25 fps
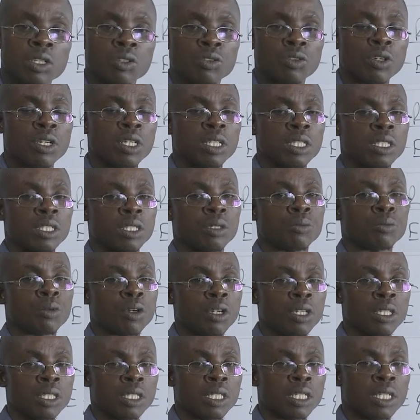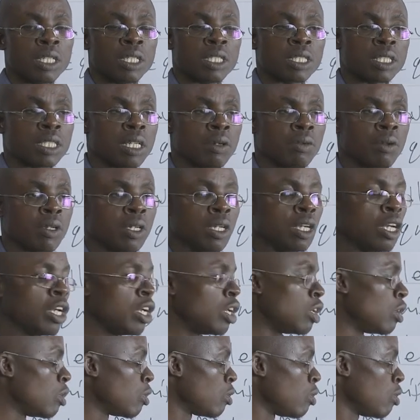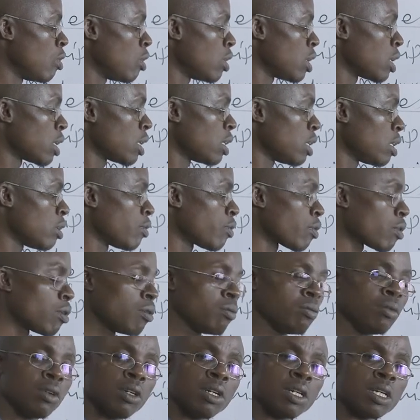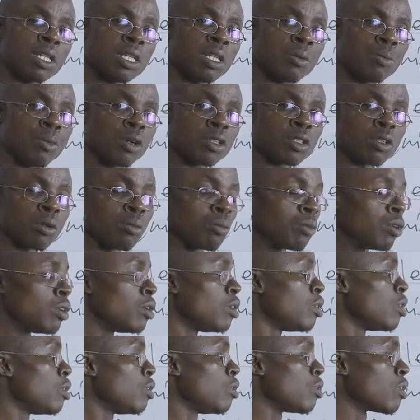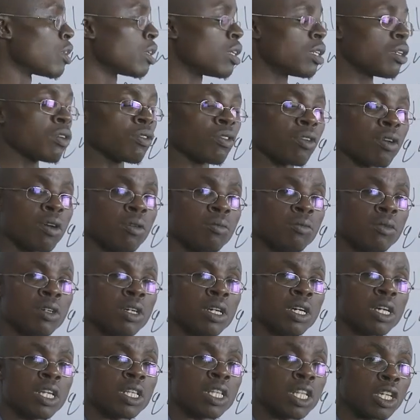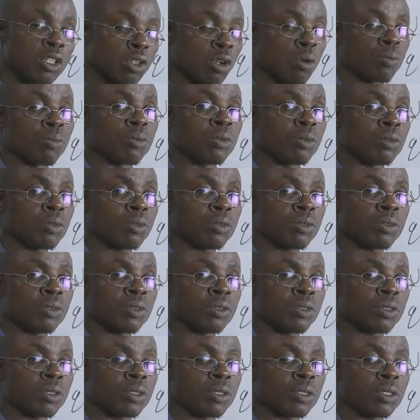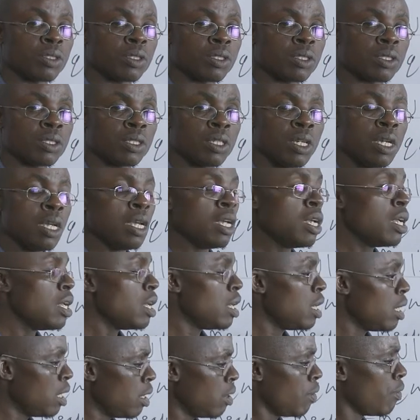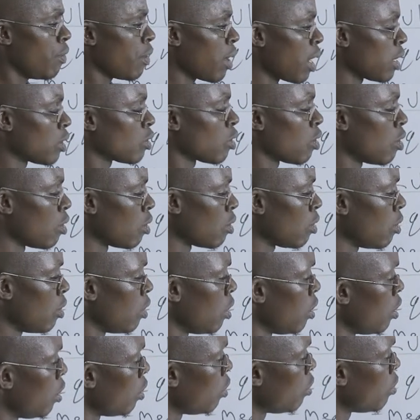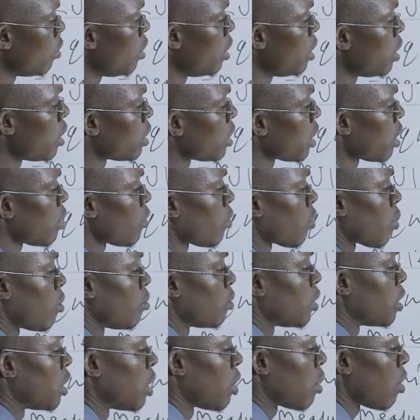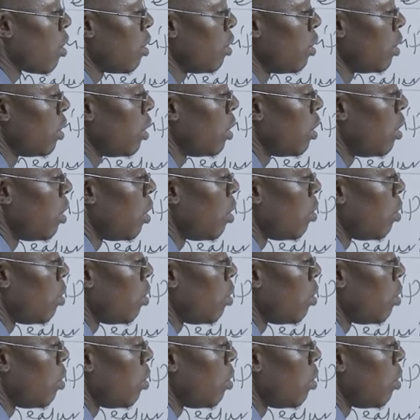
20.7. You don't read it from the bottom, you read it from the top. If at all you didn't start from 0,